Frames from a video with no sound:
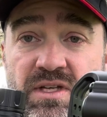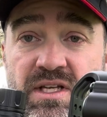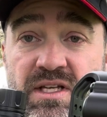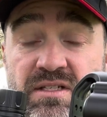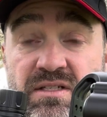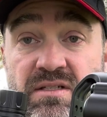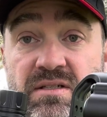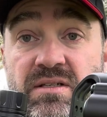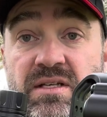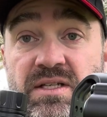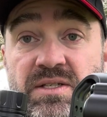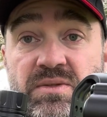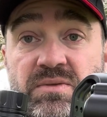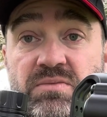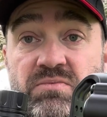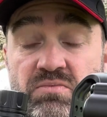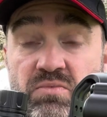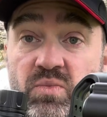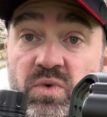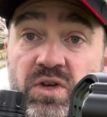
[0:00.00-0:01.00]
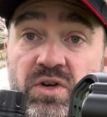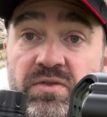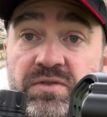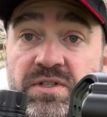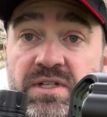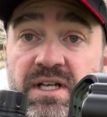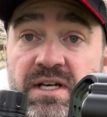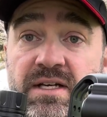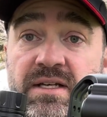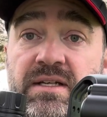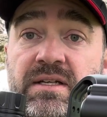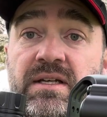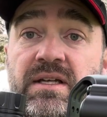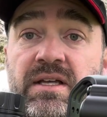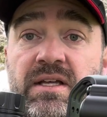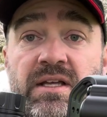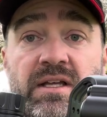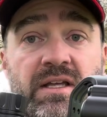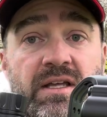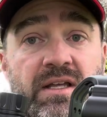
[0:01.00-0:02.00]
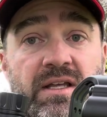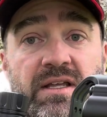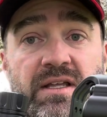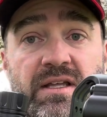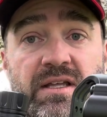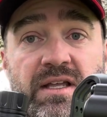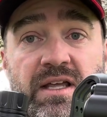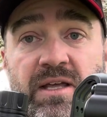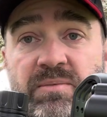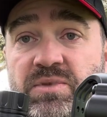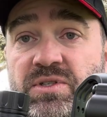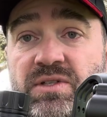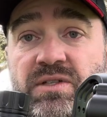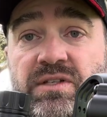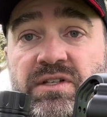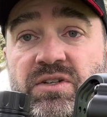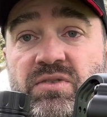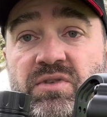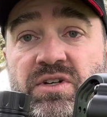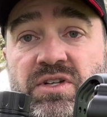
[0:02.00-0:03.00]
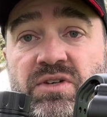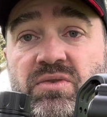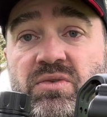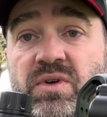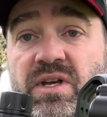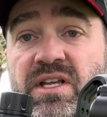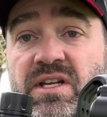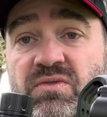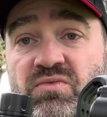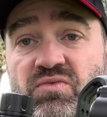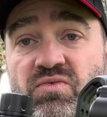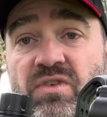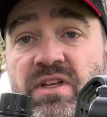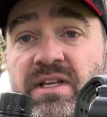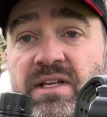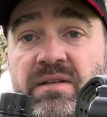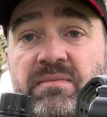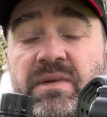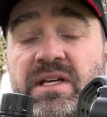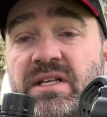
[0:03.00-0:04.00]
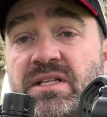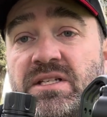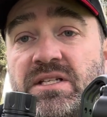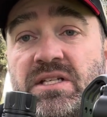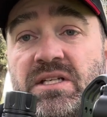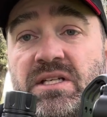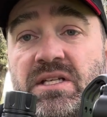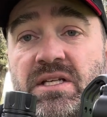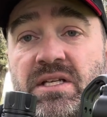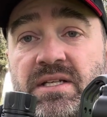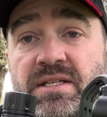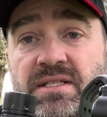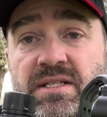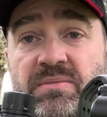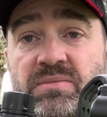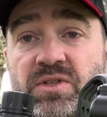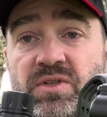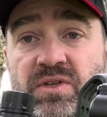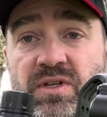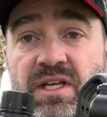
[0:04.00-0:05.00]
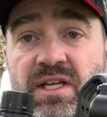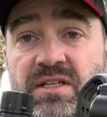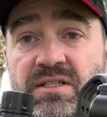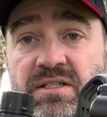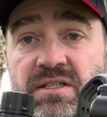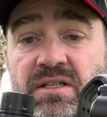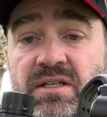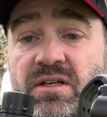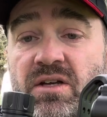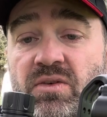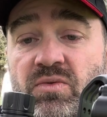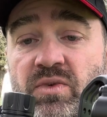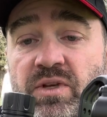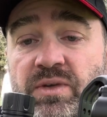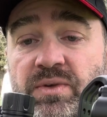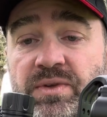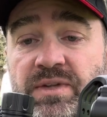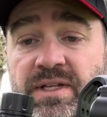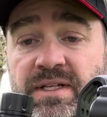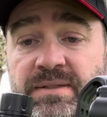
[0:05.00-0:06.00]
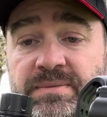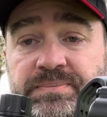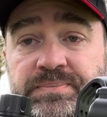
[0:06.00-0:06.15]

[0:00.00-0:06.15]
hunter, as we often are, absolutely critical, and it really makes subsonic hunting a real thing.